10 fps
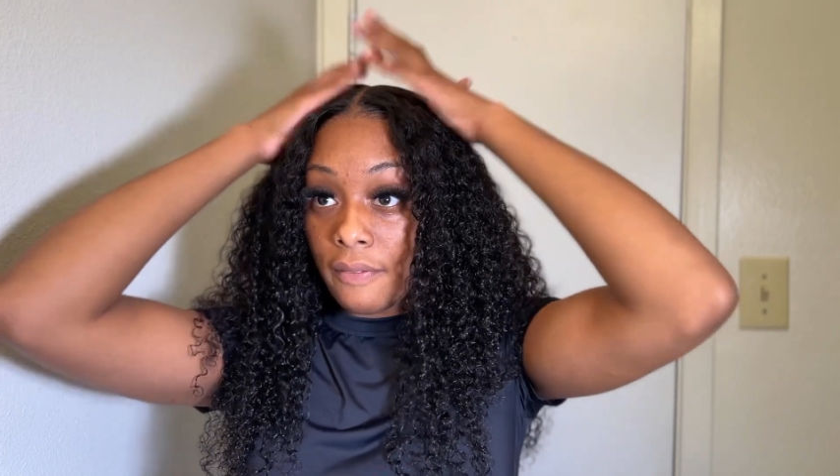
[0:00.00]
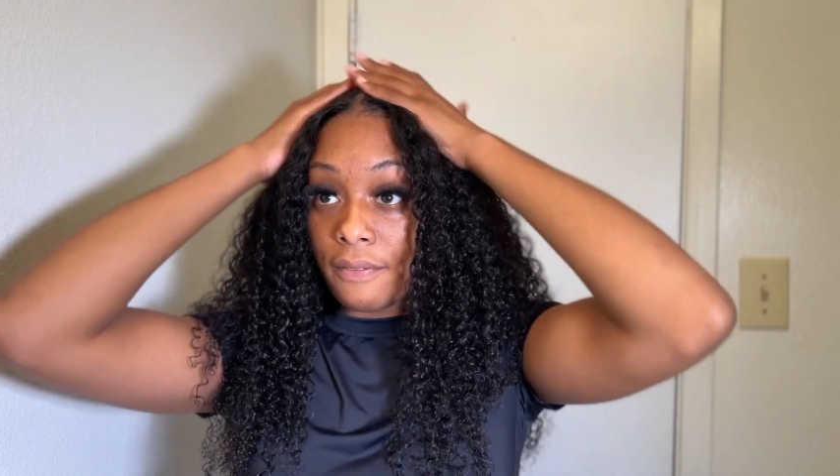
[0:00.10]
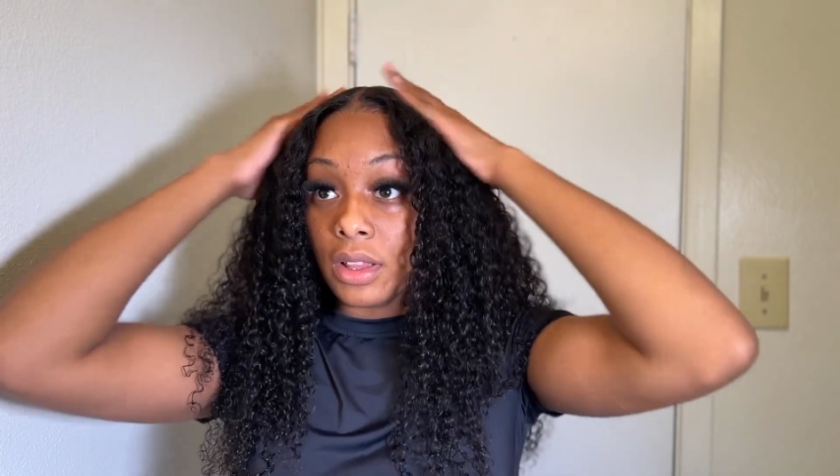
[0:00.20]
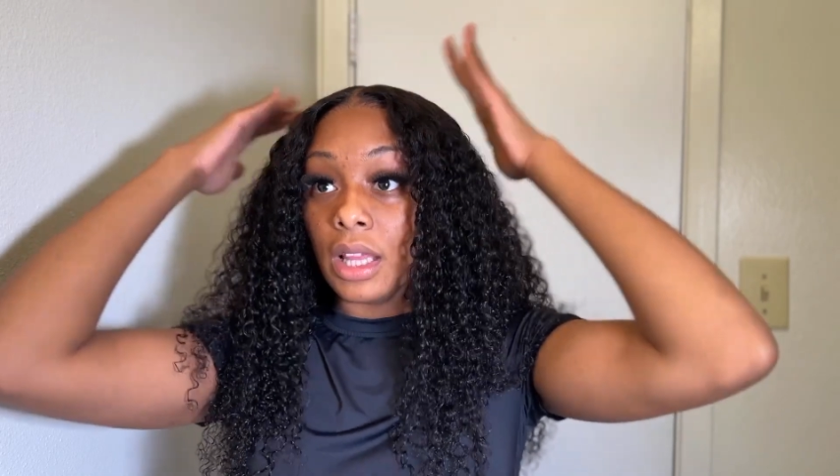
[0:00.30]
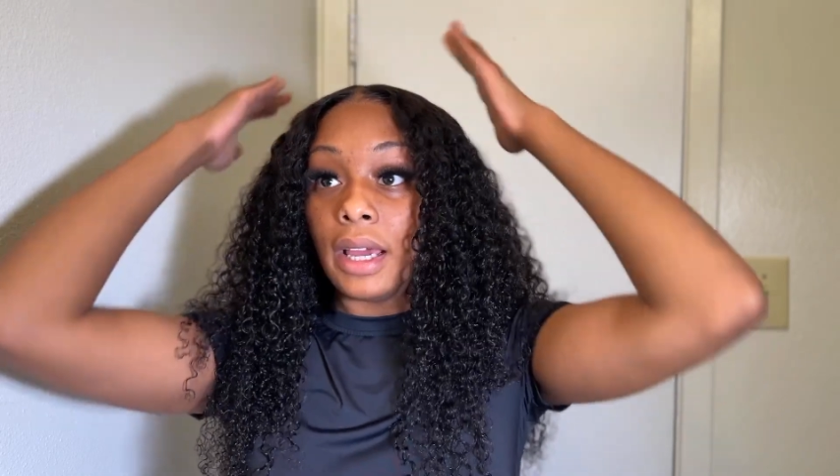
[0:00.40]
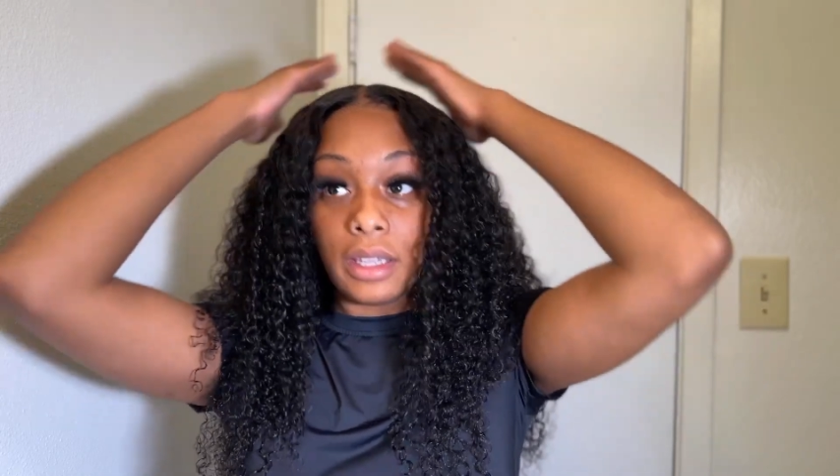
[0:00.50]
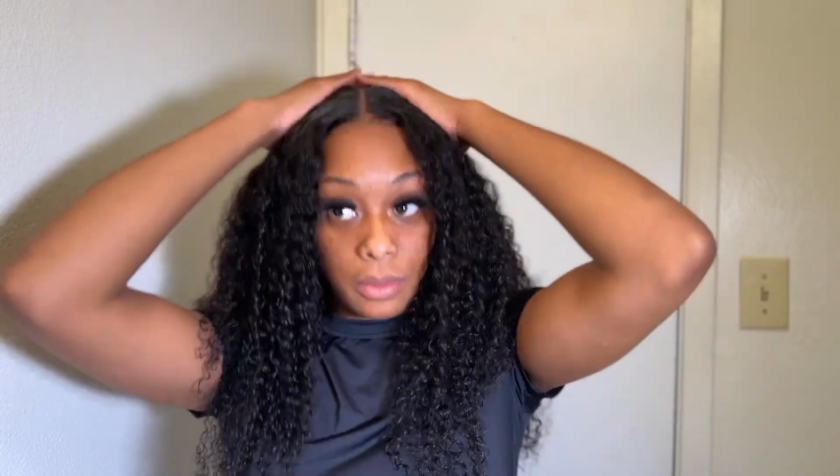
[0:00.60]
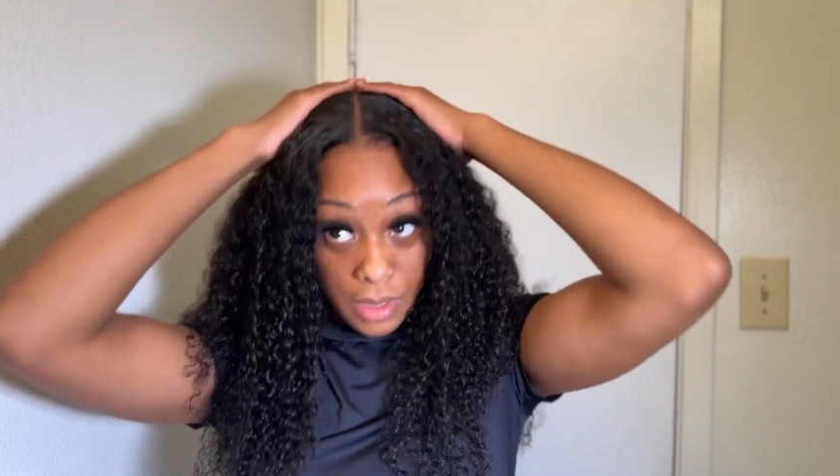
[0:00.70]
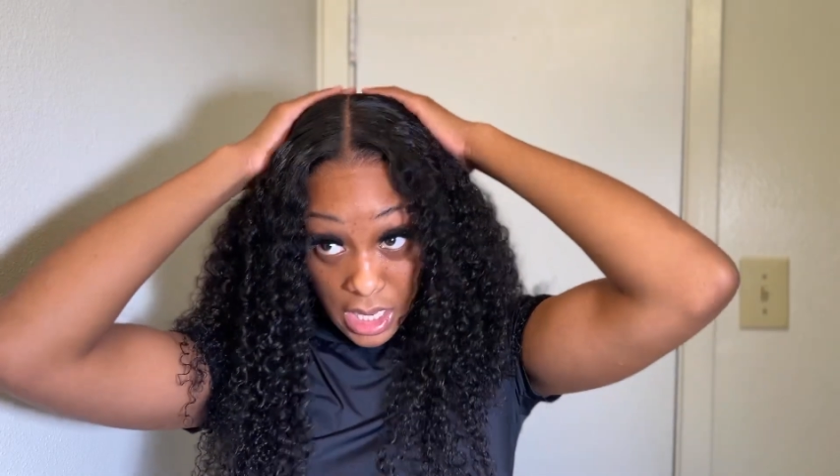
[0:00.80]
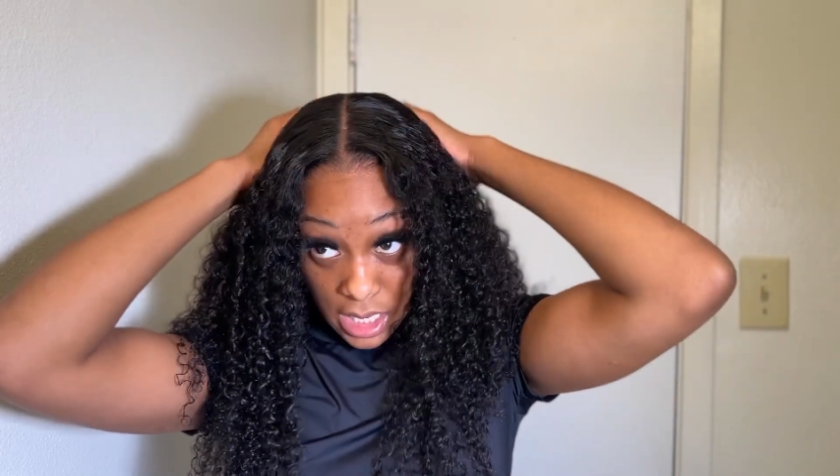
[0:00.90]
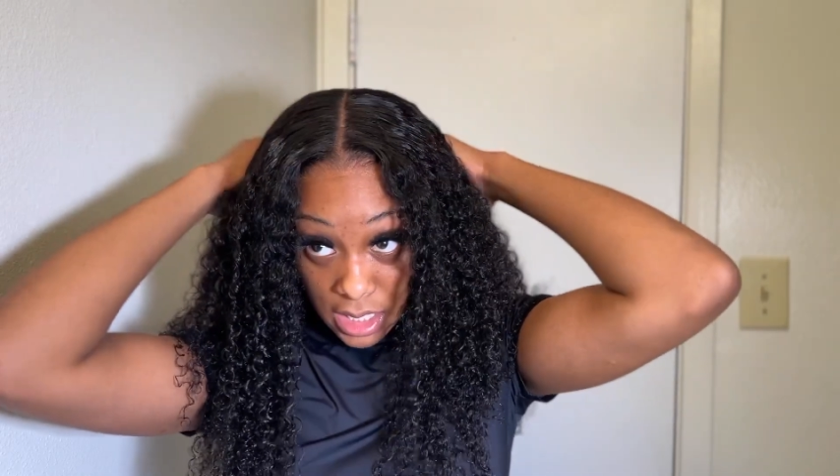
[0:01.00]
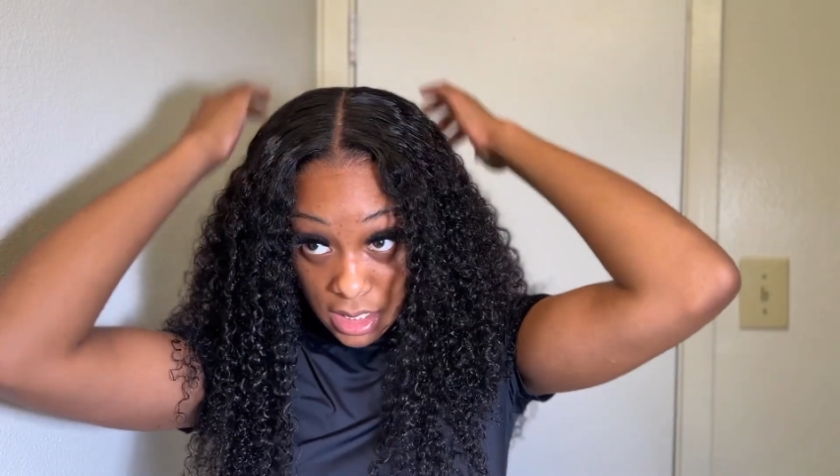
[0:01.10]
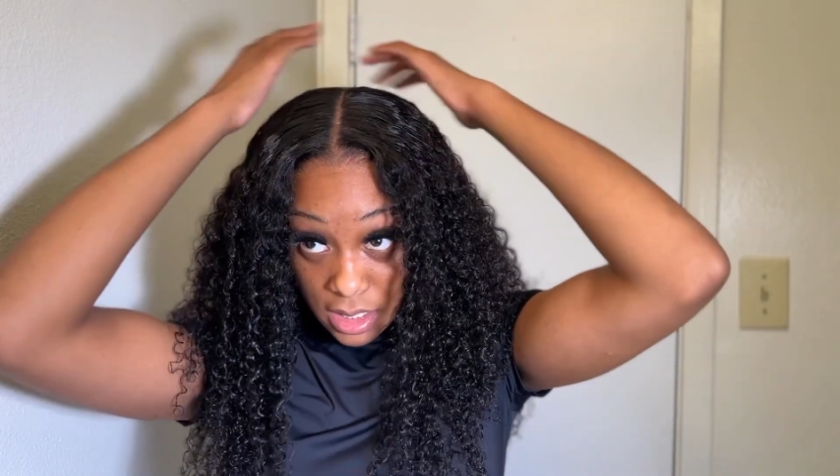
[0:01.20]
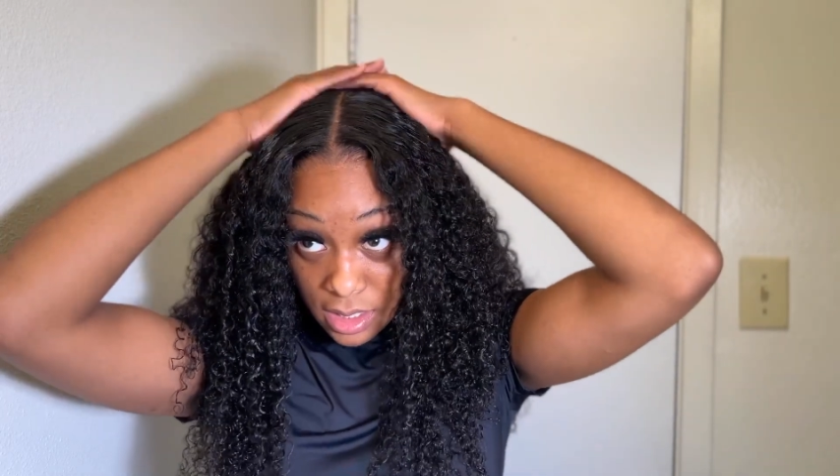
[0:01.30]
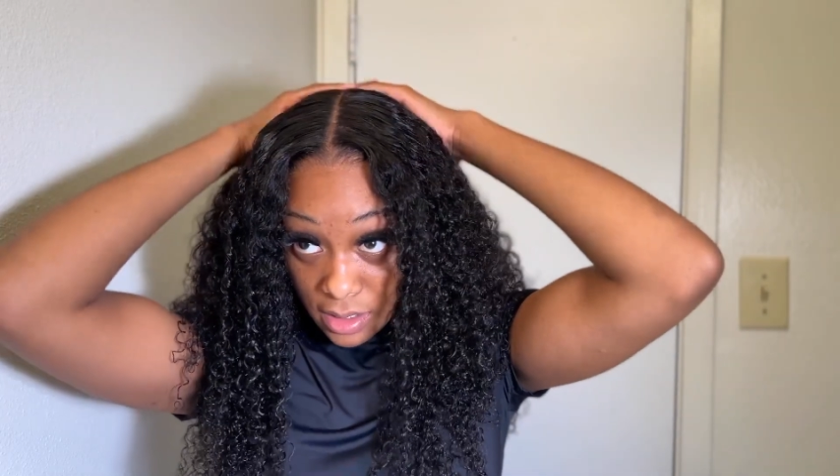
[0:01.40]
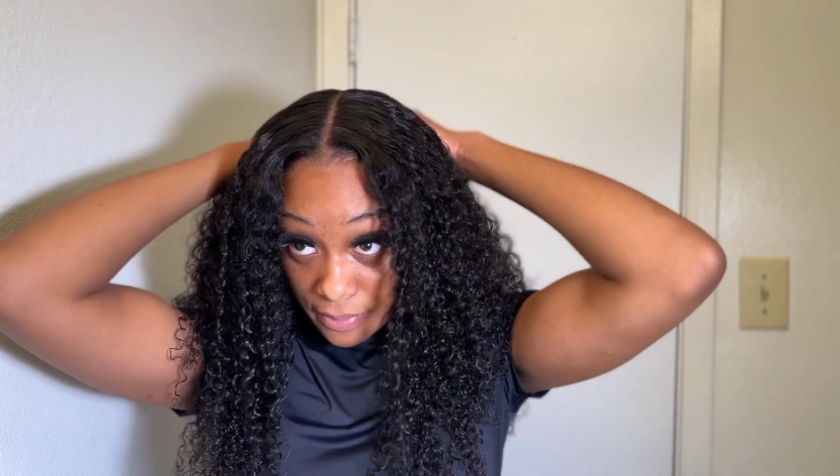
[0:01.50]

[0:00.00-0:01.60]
flyaways.